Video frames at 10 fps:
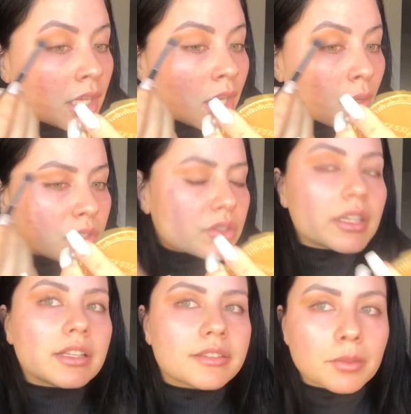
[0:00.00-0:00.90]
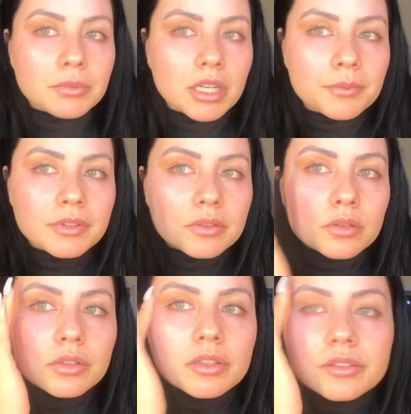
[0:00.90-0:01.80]
which it's sometimes
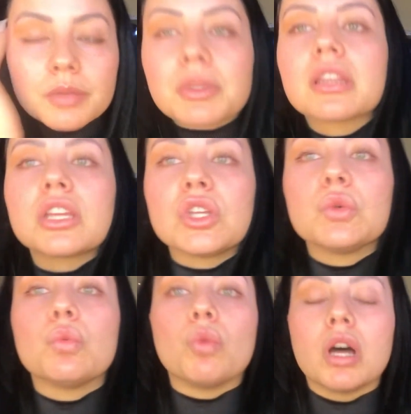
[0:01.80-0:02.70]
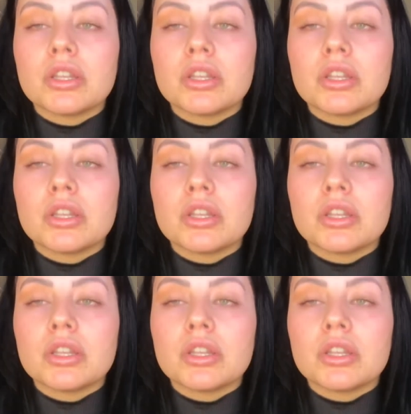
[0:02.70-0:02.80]
something that you want.